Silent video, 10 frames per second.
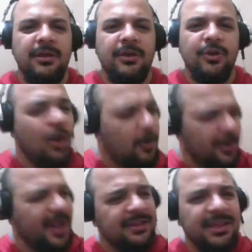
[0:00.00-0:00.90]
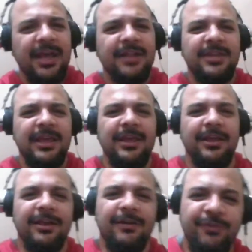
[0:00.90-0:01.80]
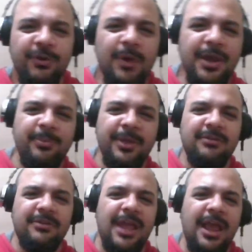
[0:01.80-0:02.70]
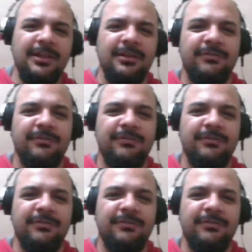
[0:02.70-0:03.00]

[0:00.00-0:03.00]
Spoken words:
Go play D&D if you want to be creative.